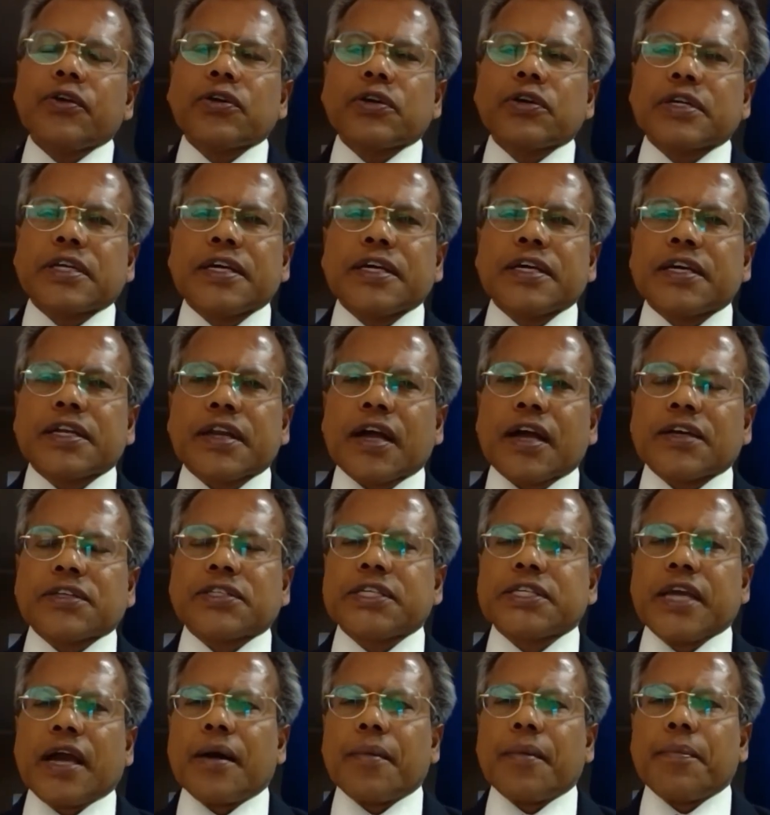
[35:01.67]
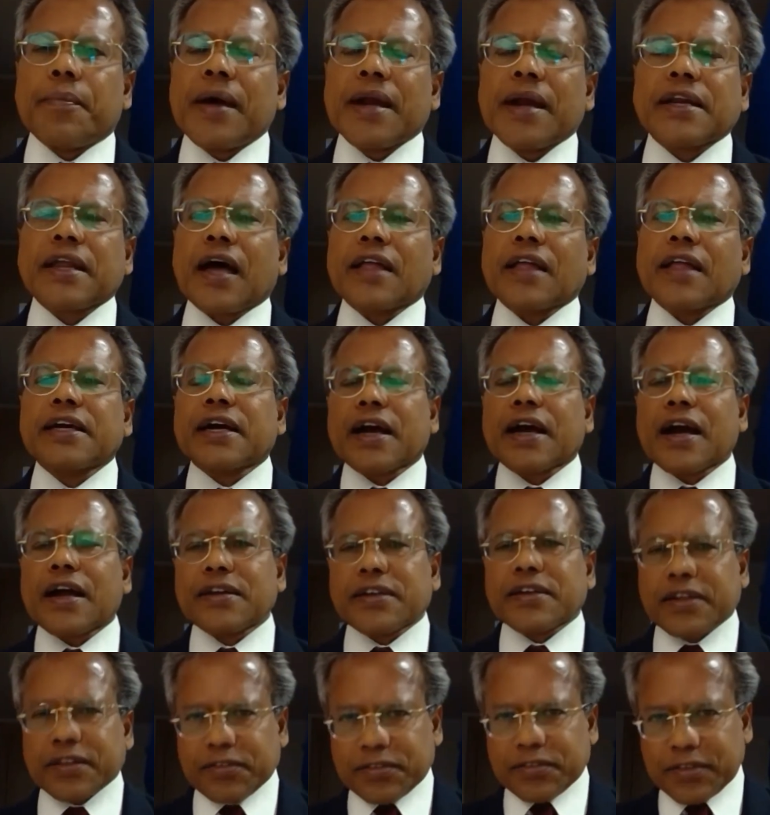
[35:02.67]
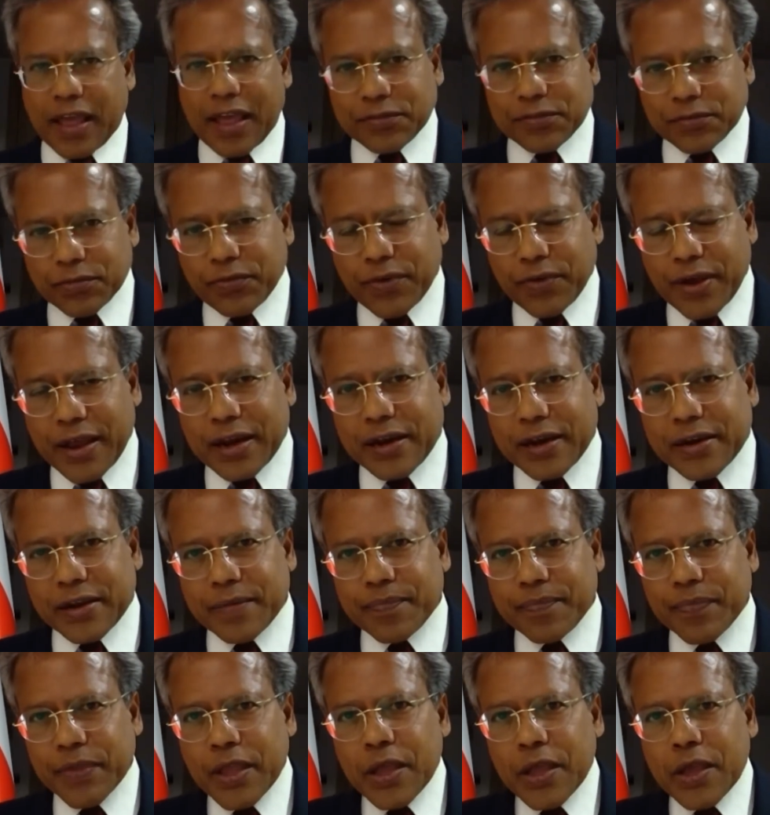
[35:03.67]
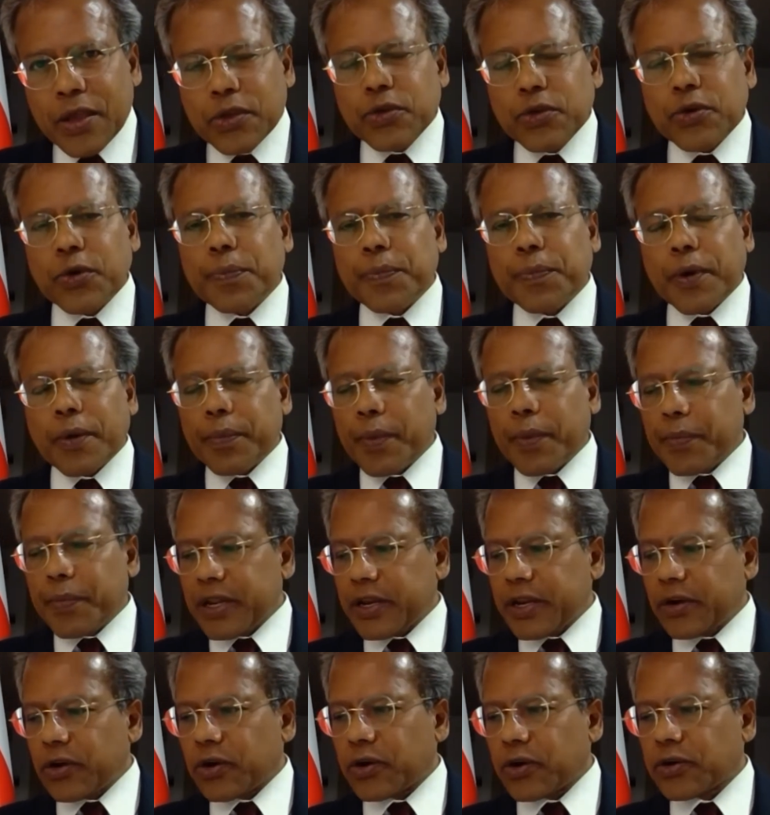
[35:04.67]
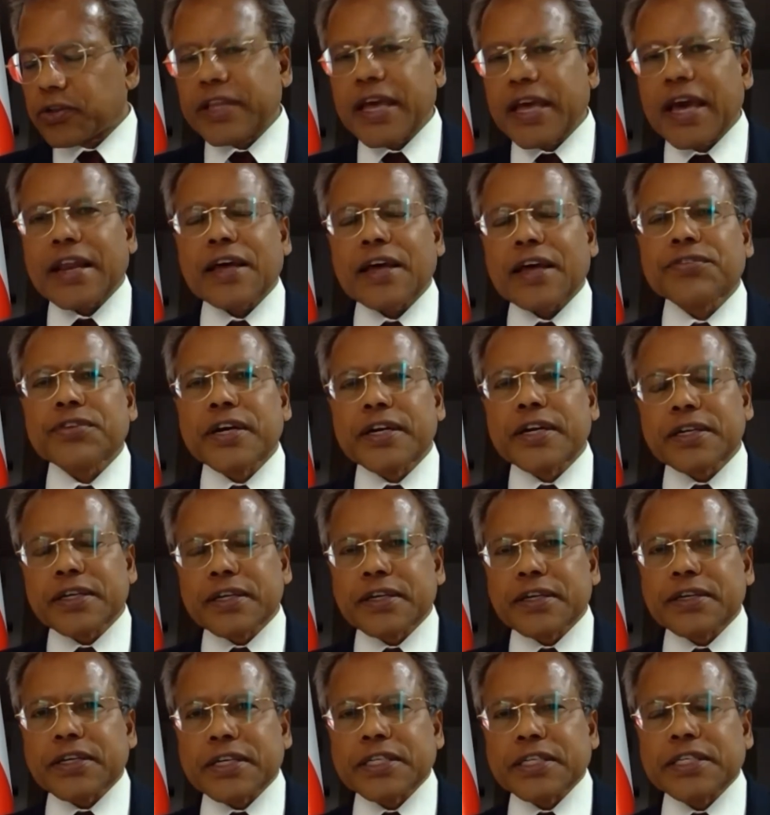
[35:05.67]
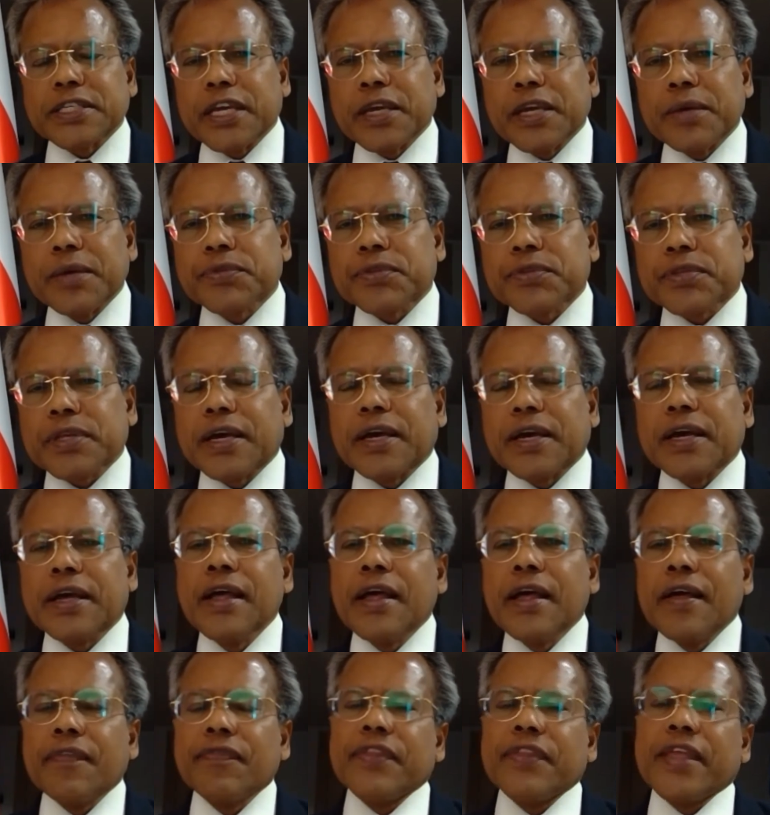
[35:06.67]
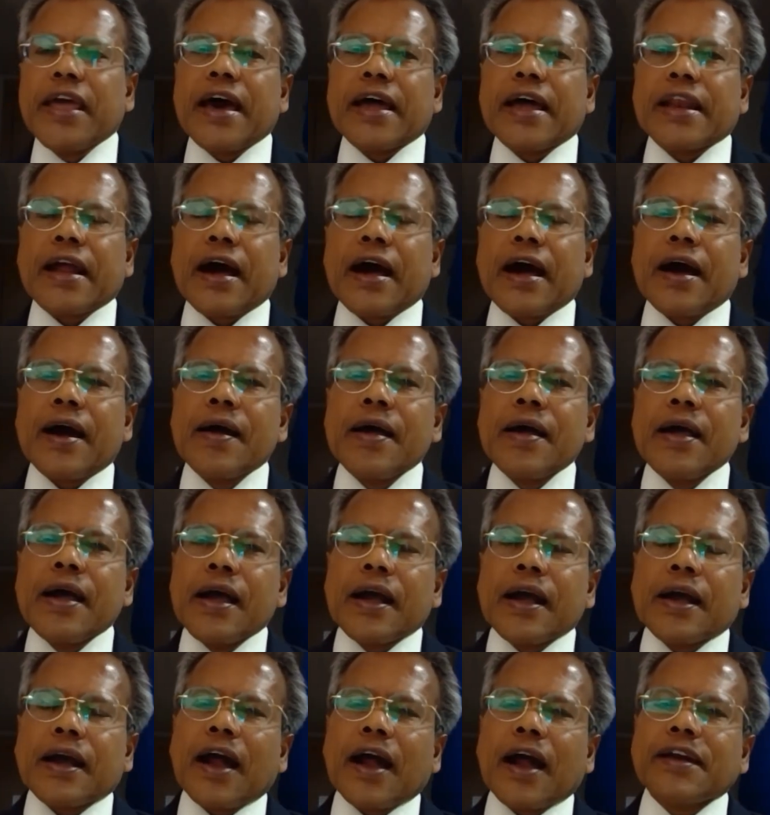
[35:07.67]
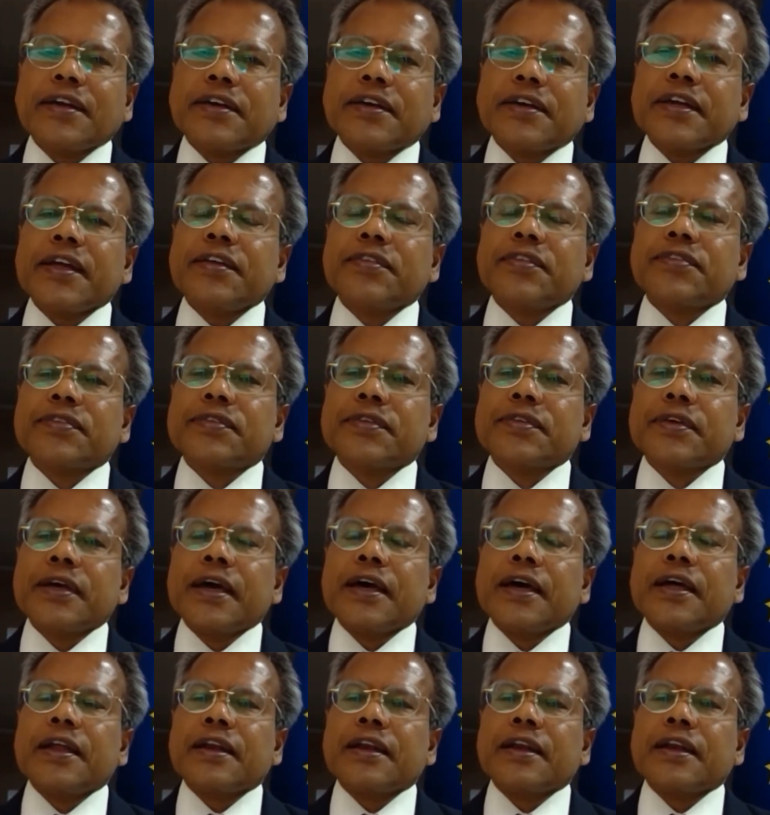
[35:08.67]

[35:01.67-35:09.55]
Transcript: not uh, Russia, but other countries as well you probably know there are certain regimes, uh, there are countries